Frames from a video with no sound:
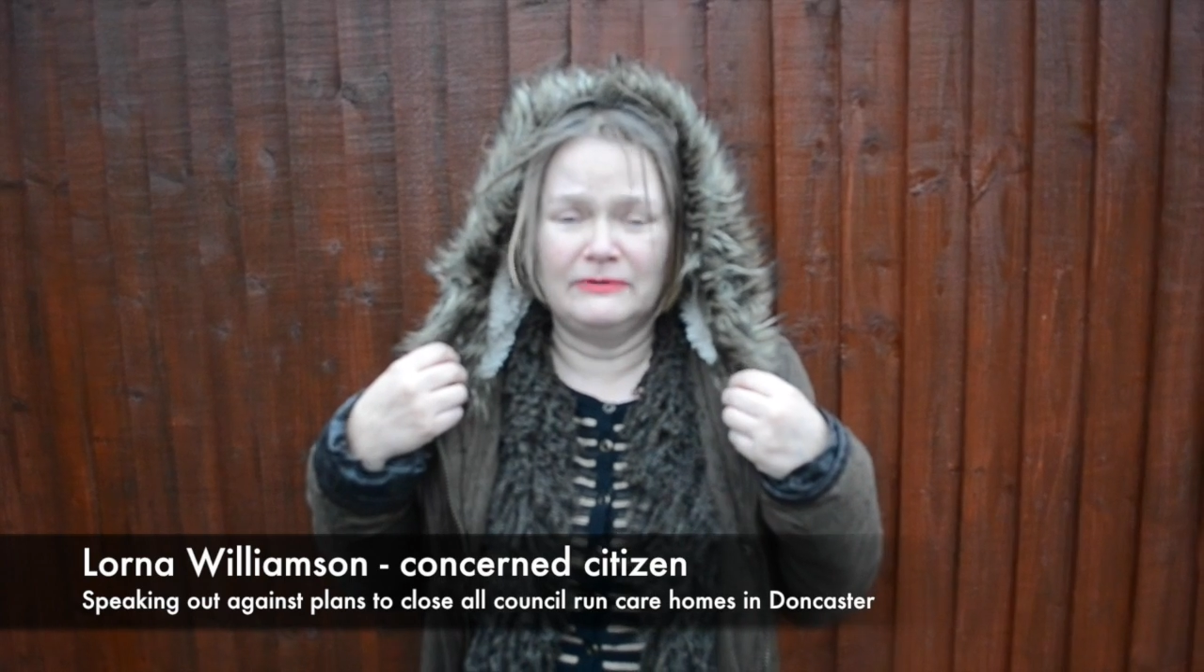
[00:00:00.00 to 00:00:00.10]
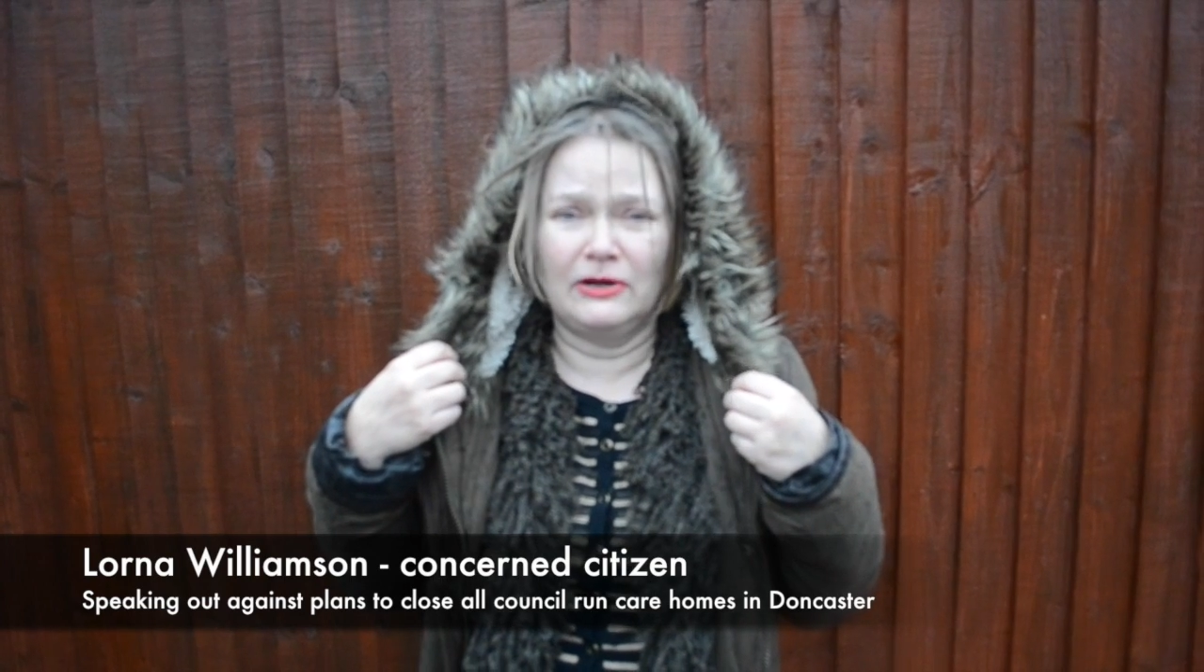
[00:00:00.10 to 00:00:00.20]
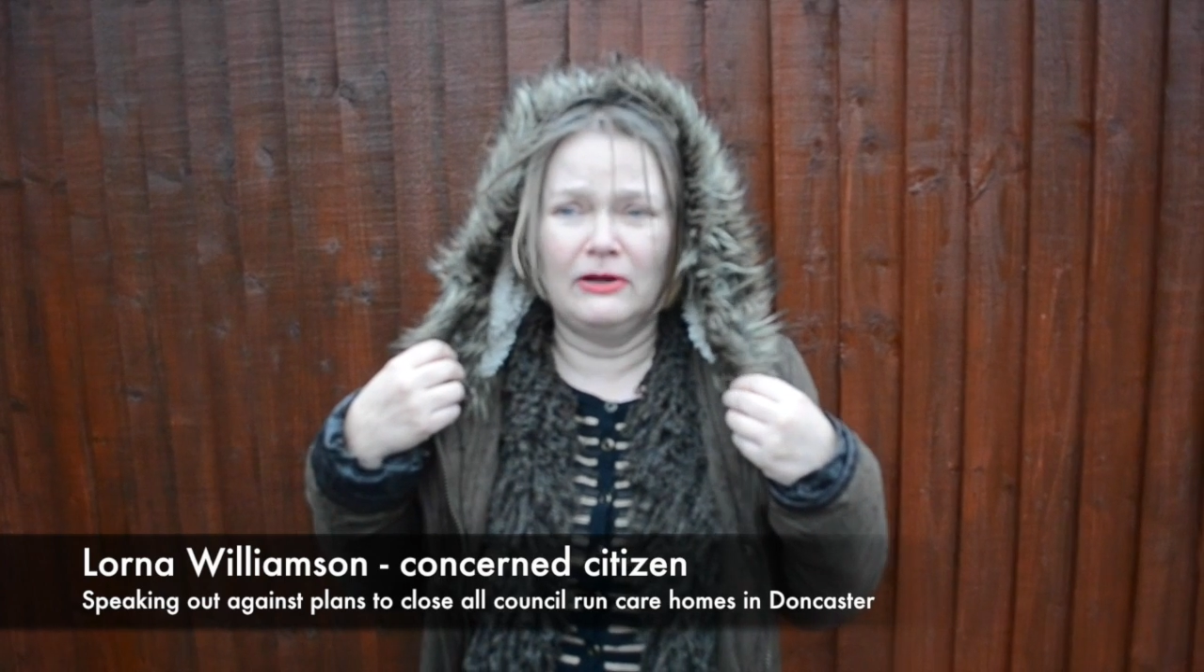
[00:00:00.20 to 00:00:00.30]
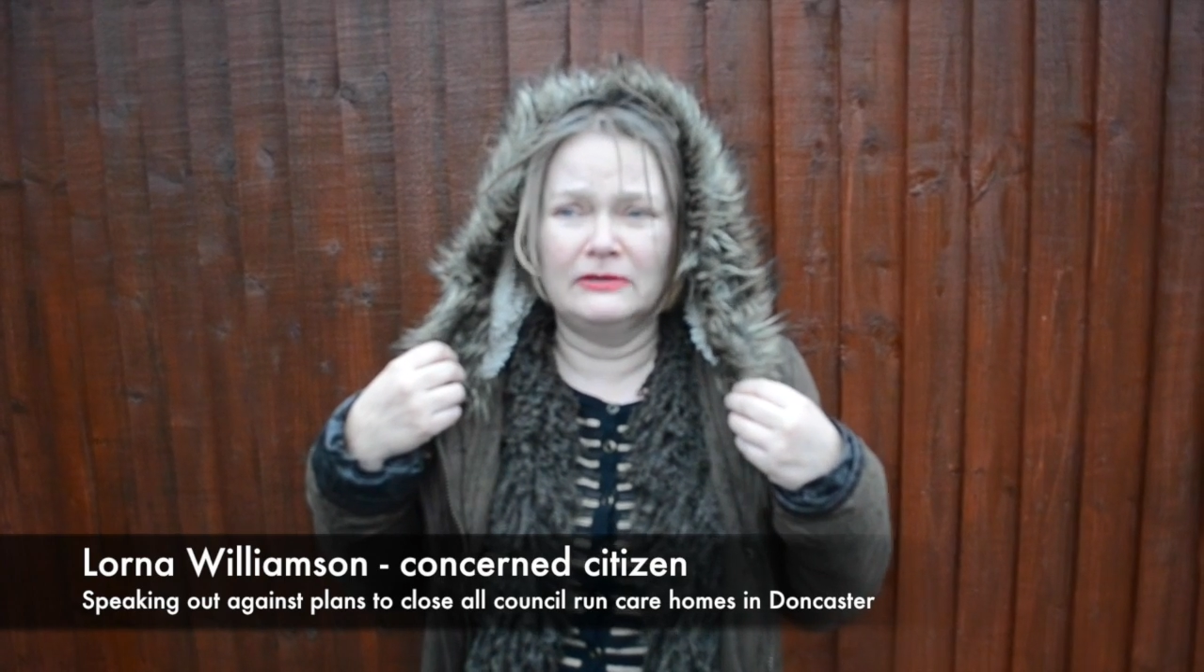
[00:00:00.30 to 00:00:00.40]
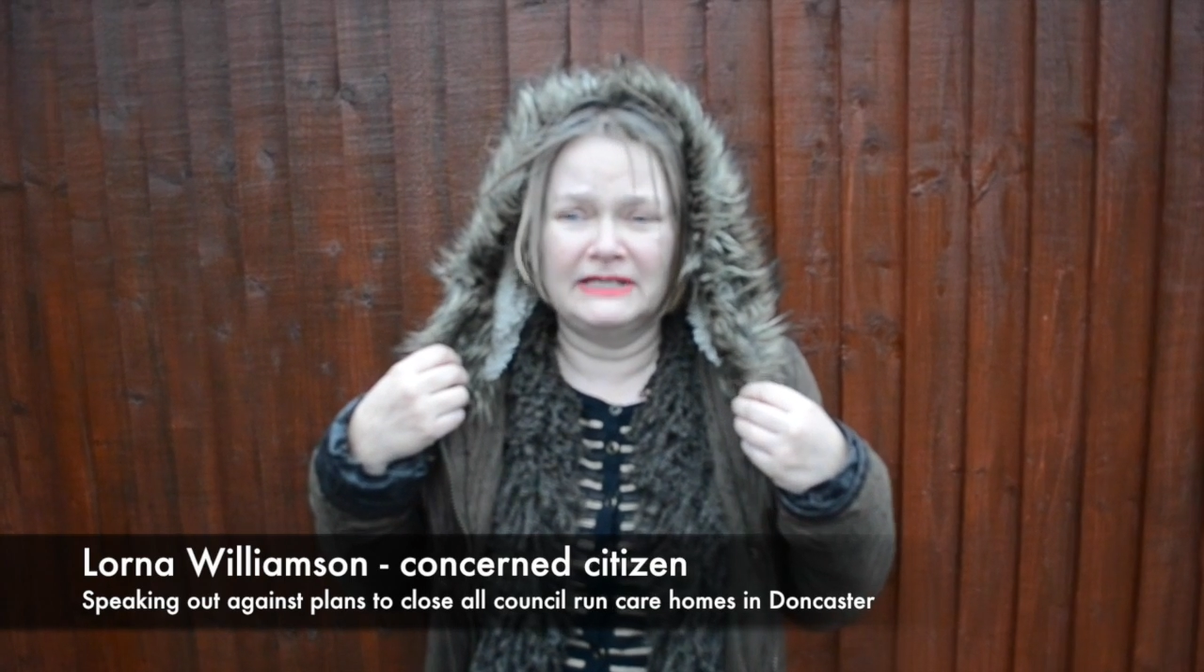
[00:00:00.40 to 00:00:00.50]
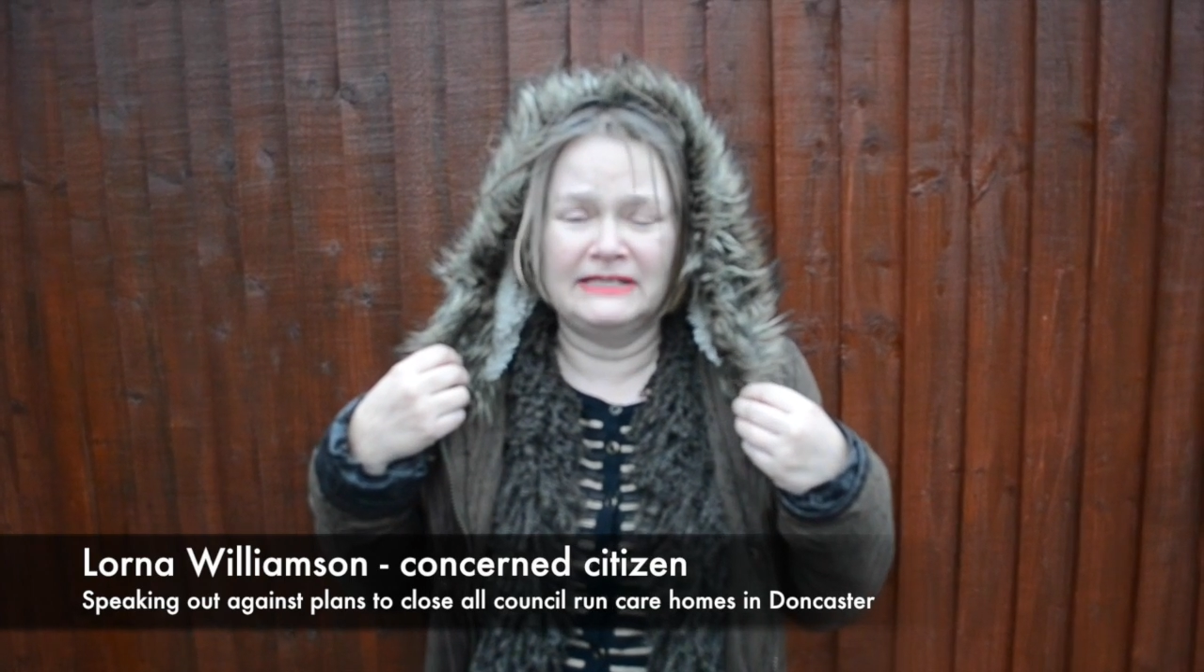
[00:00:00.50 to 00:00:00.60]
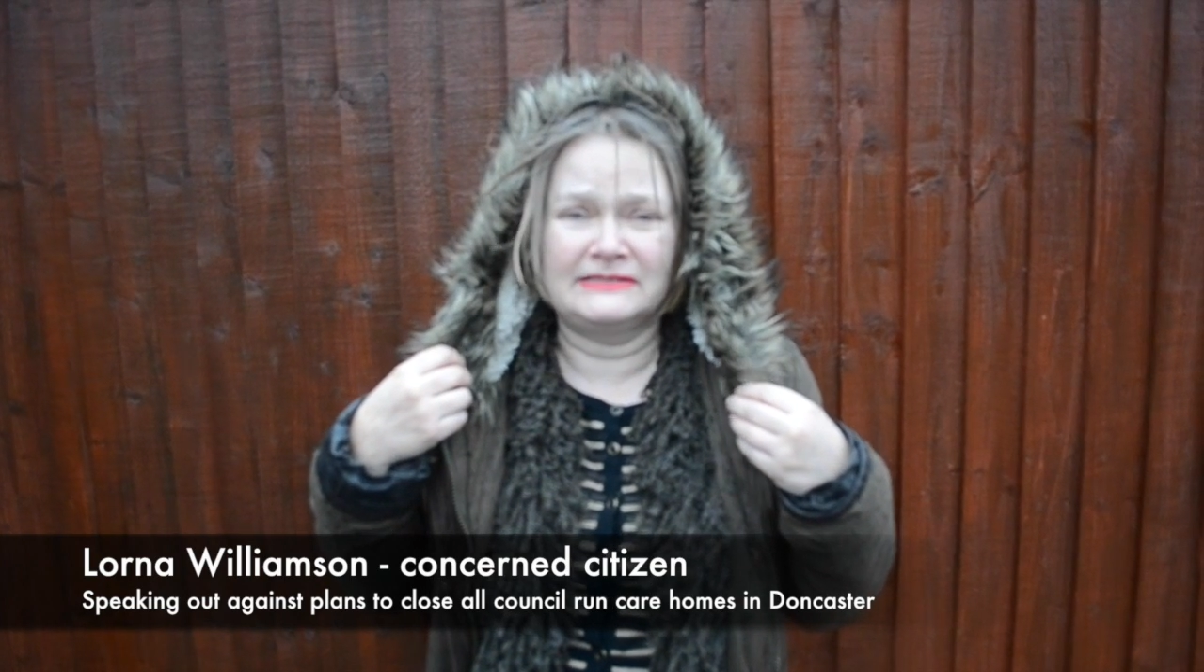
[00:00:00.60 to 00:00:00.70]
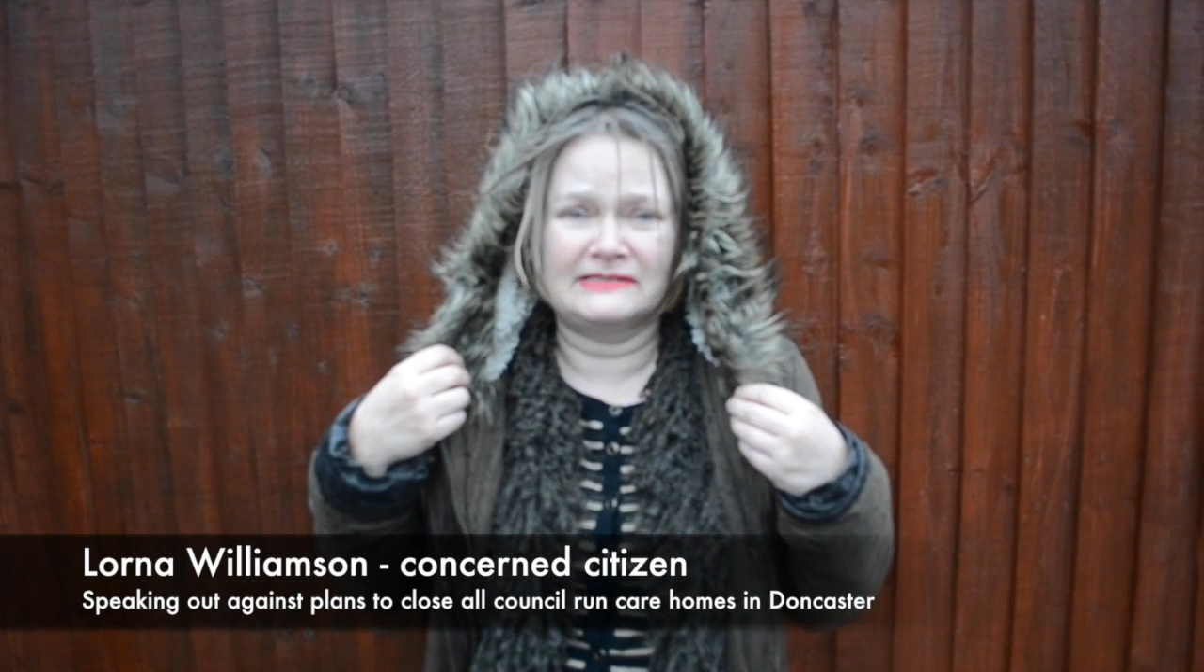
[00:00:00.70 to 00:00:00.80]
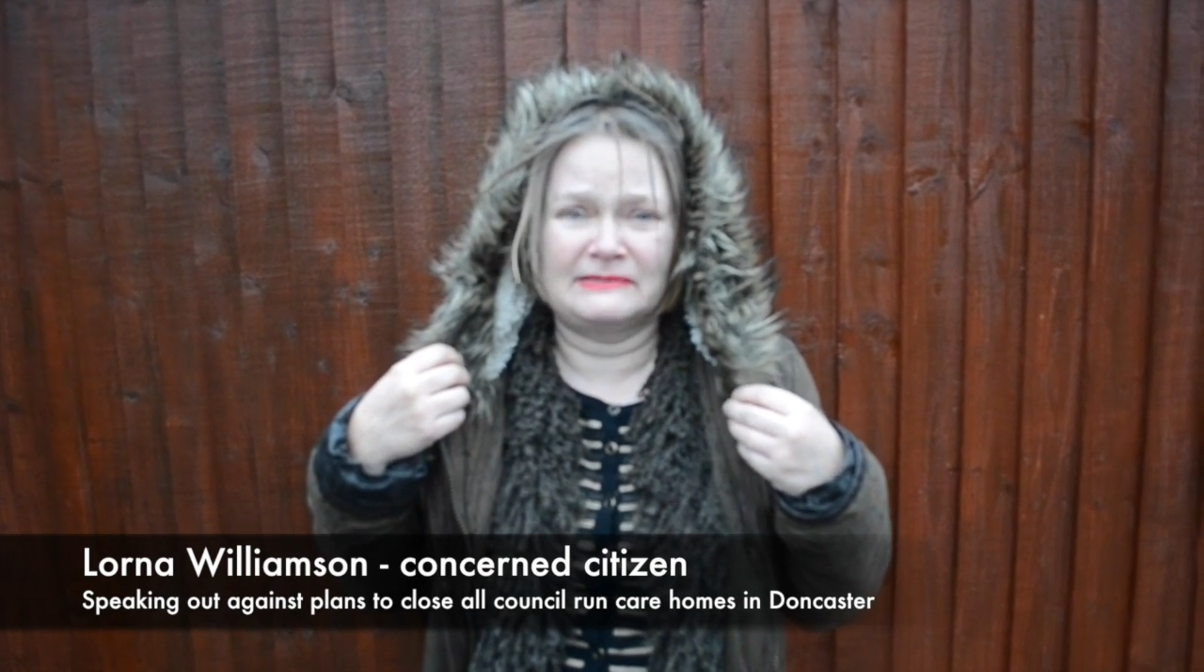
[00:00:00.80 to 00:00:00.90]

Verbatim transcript: We all need to